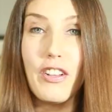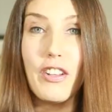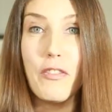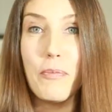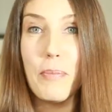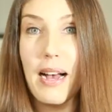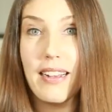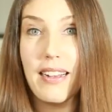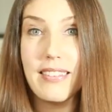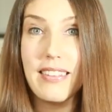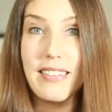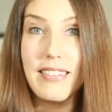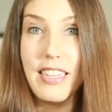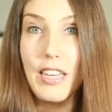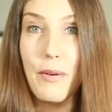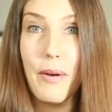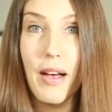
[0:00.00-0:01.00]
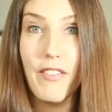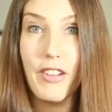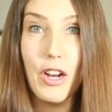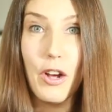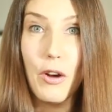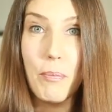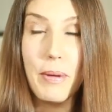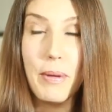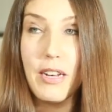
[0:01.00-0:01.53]
full of boxes that you
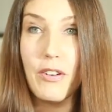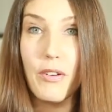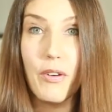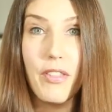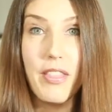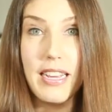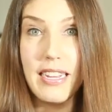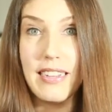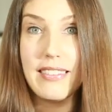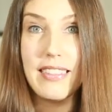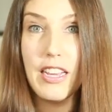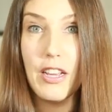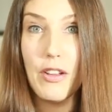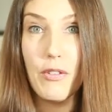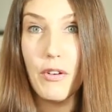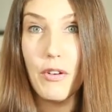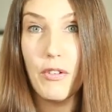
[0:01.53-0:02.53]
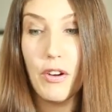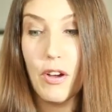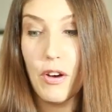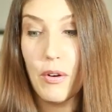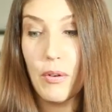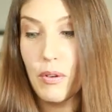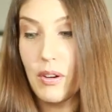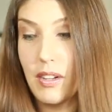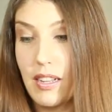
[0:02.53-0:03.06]
haven't opened or things that you don't
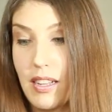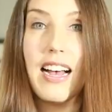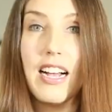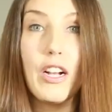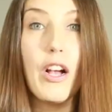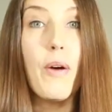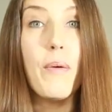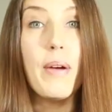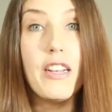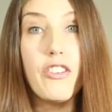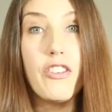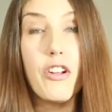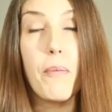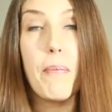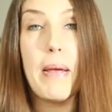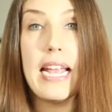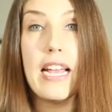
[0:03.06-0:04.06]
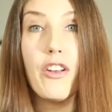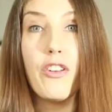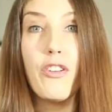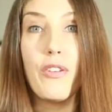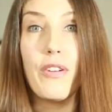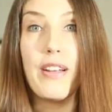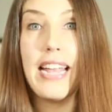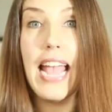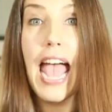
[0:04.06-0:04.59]
know. Go into your
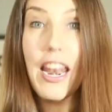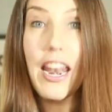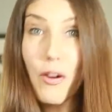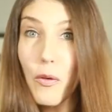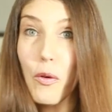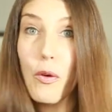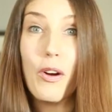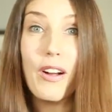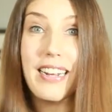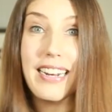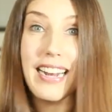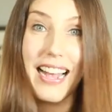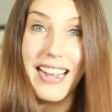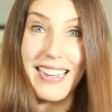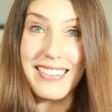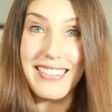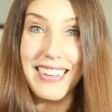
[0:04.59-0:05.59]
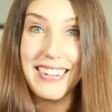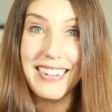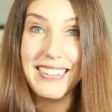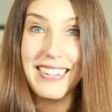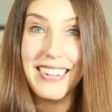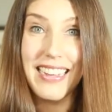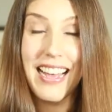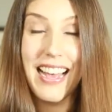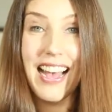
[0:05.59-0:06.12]
pantry and organize it.
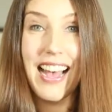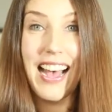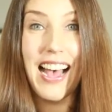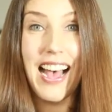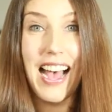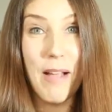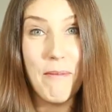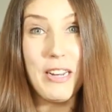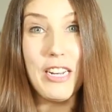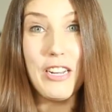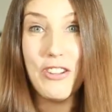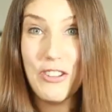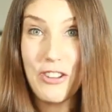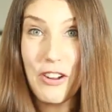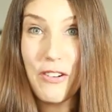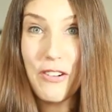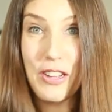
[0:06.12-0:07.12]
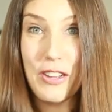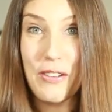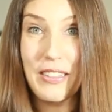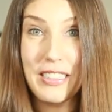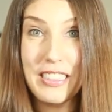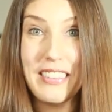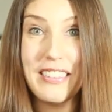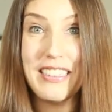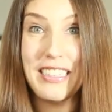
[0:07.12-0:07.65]
I'm going to show you a
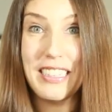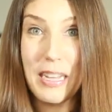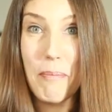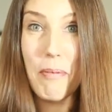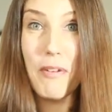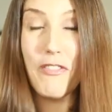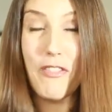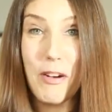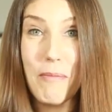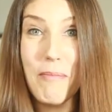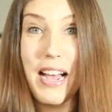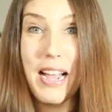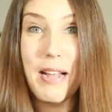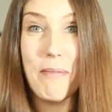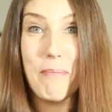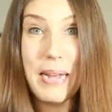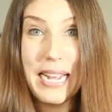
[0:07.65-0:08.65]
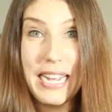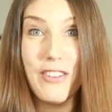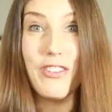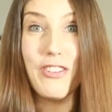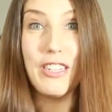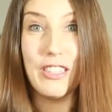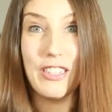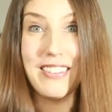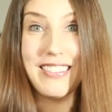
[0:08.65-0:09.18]
little clip of what my
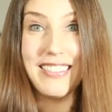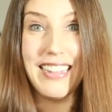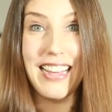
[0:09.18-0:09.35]
pantry looks